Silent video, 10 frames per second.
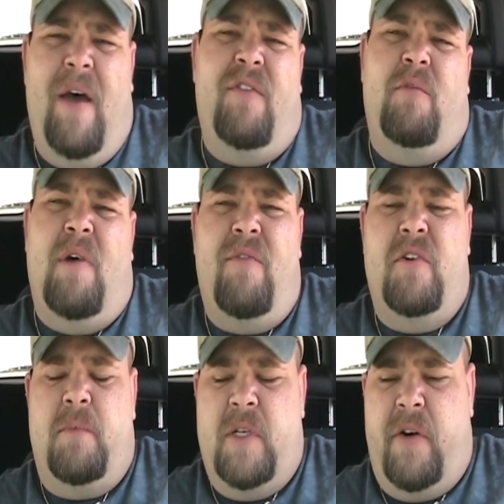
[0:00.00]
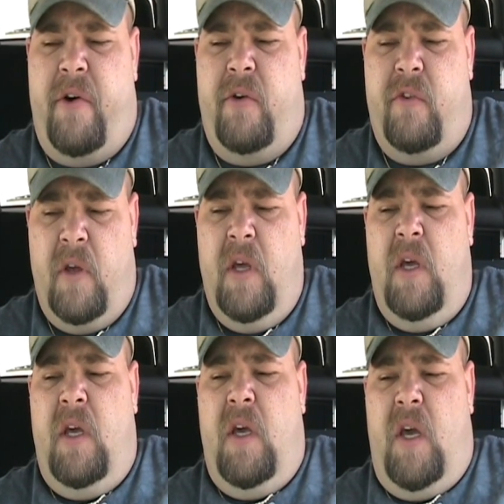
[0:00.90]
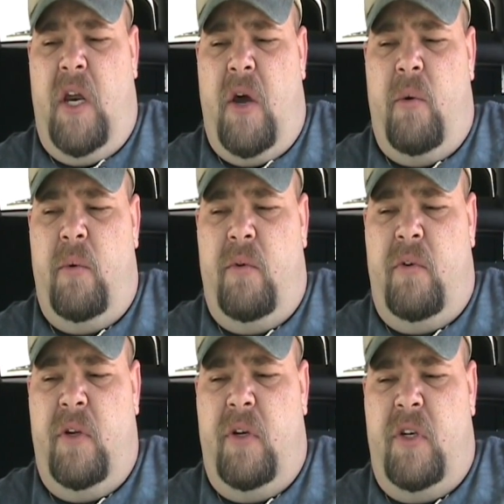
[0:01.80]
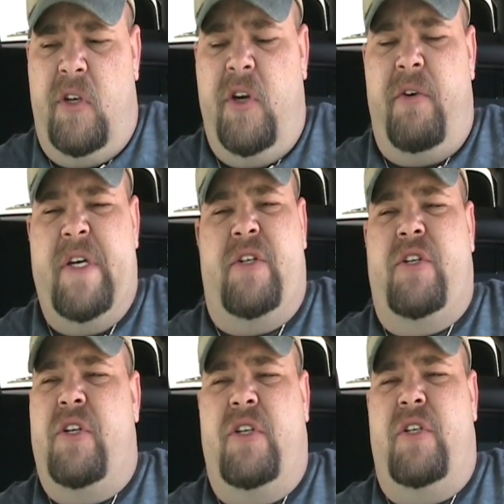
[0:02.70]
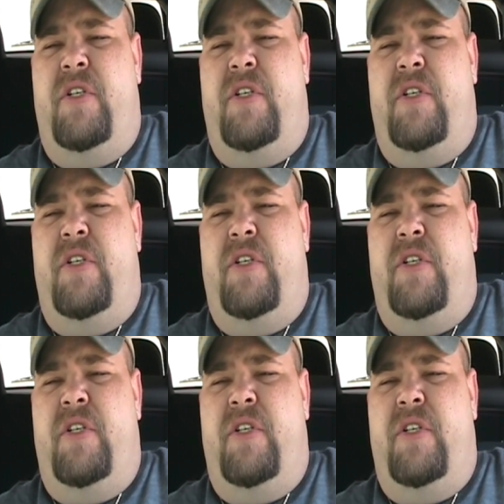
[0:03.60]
have some reference materials, do your research.